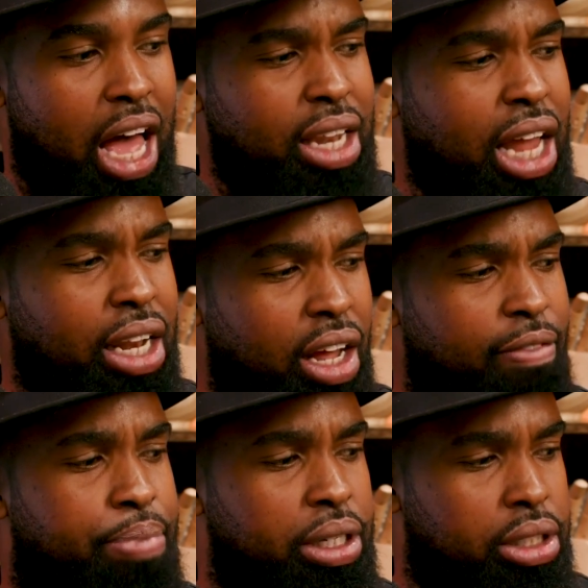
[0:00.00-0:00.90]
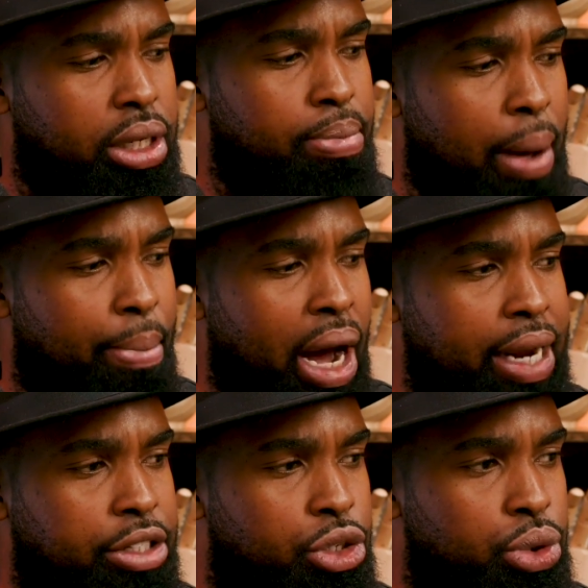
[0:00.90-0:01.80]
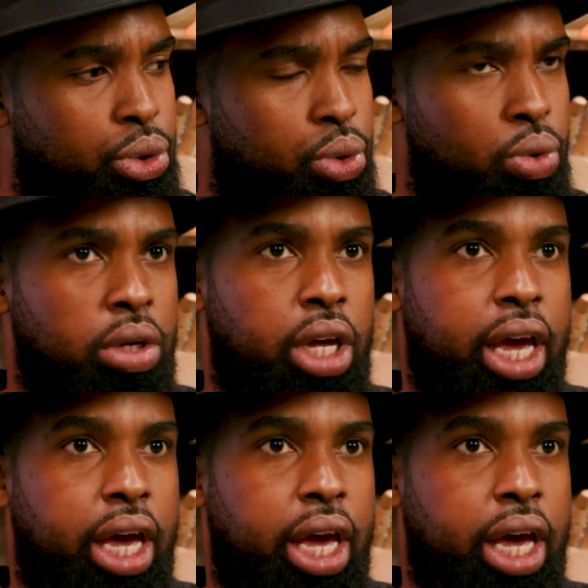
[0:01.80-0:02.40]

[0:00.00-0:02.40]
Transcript: I love pushing my body to